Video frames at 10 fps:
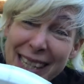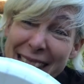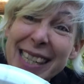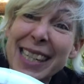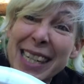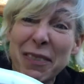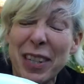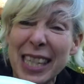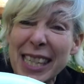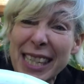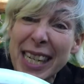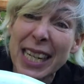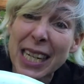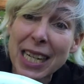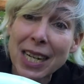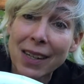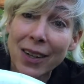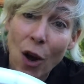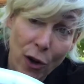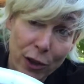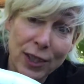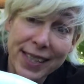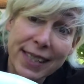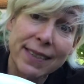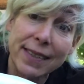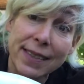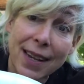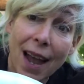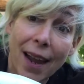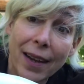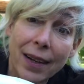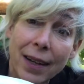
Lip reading: Is it even a seed? Are there seeds inside?